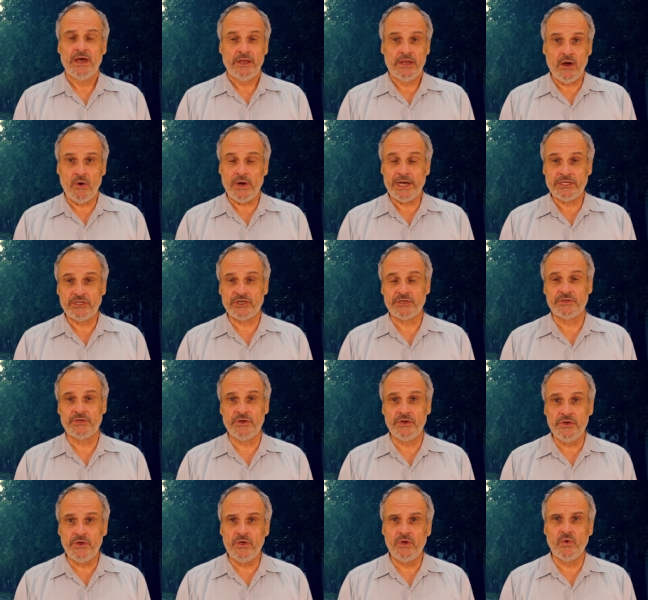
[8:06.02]
Now, I just
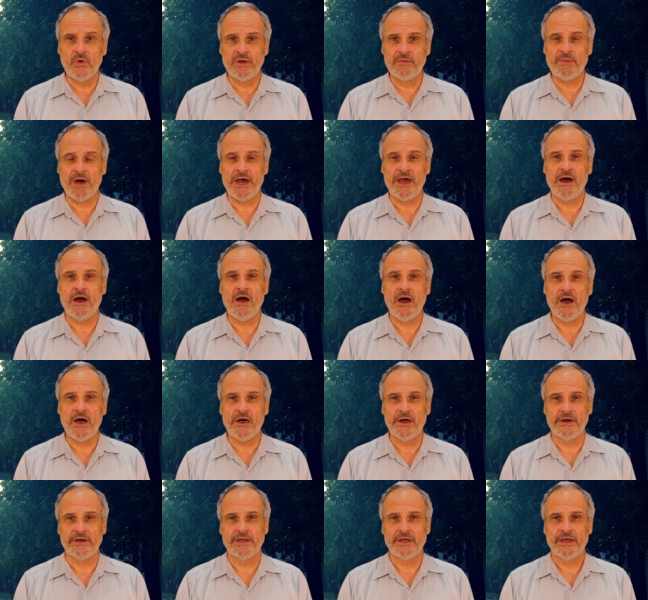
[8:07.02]
knew in my
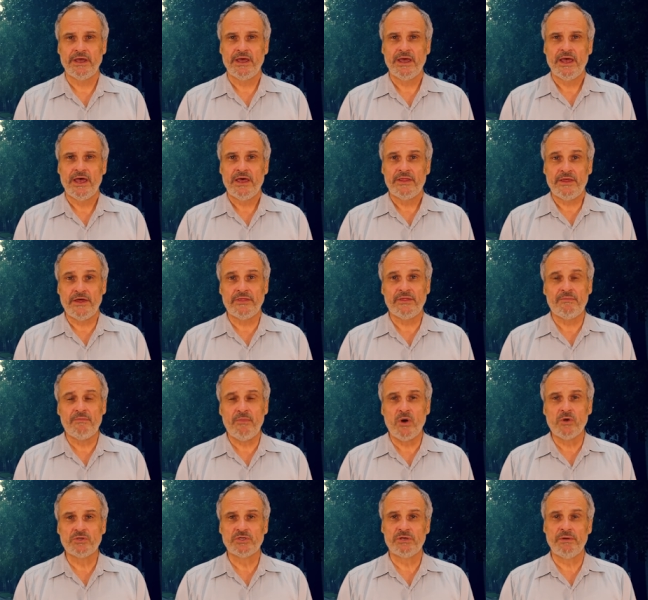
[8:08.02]
heart that the
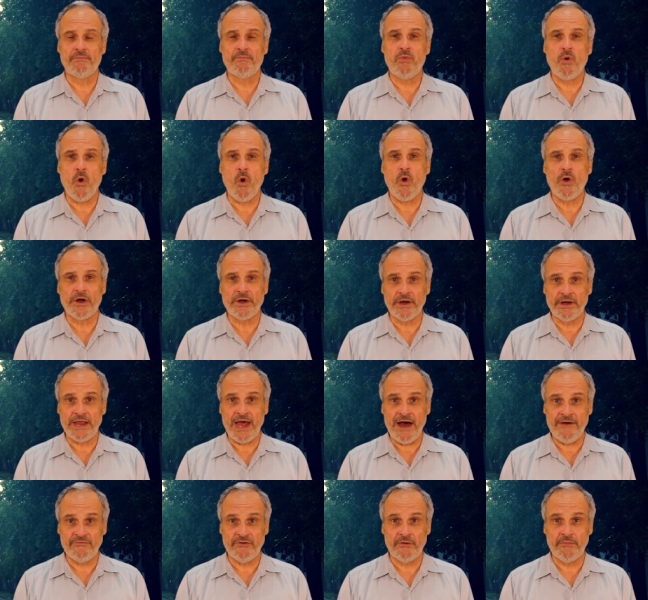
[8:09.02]
most important
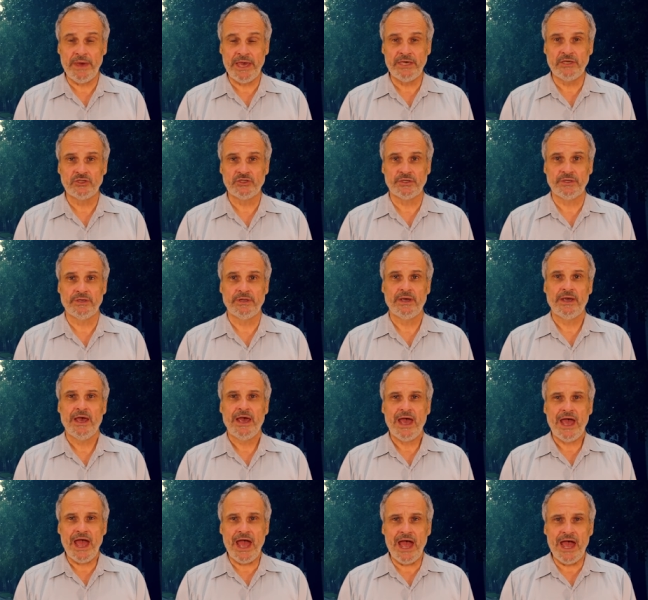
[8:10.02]
affirmation
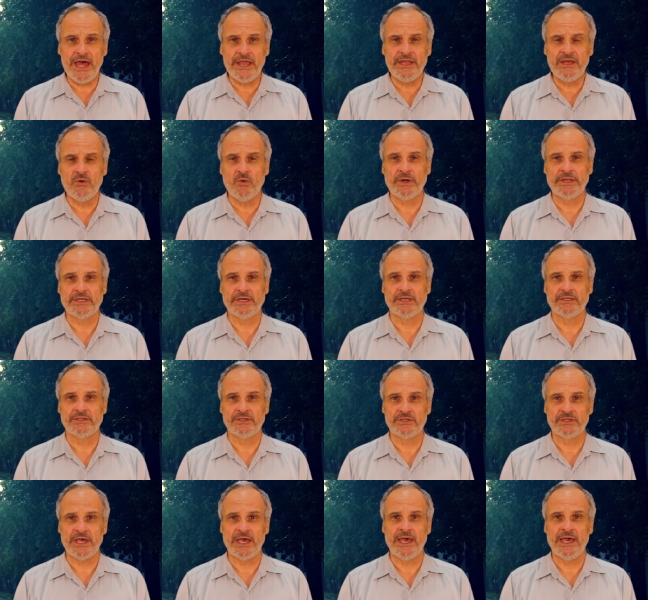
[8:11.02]
anyone can
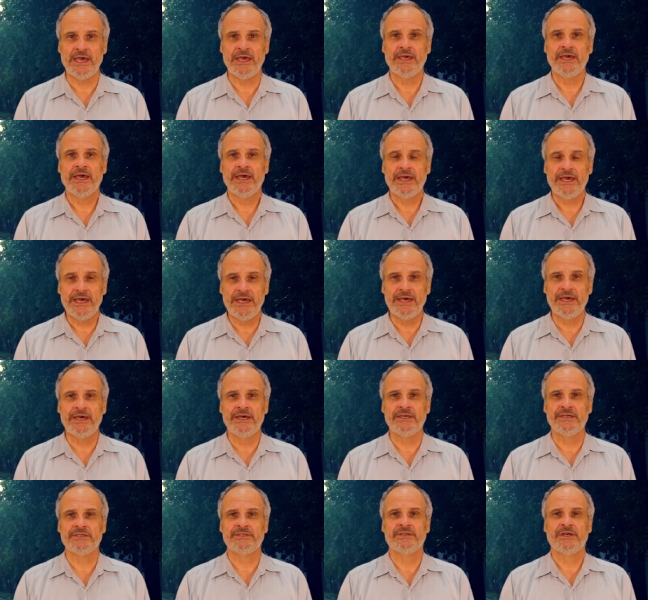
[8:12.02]
say
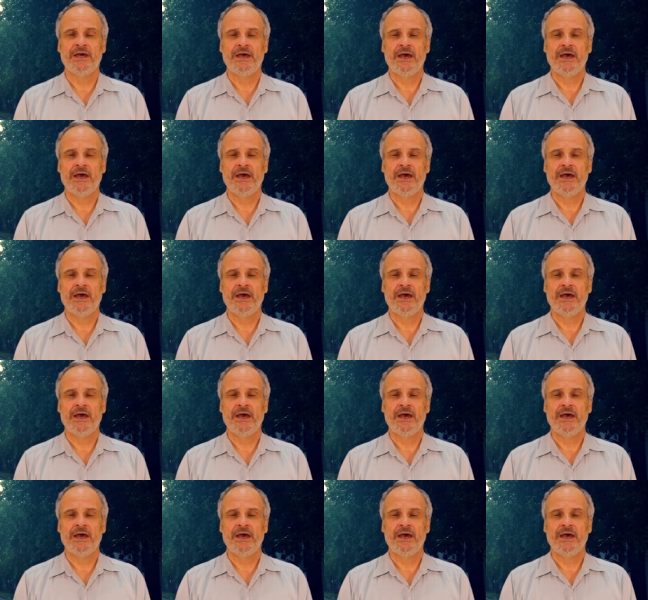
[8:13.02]
is,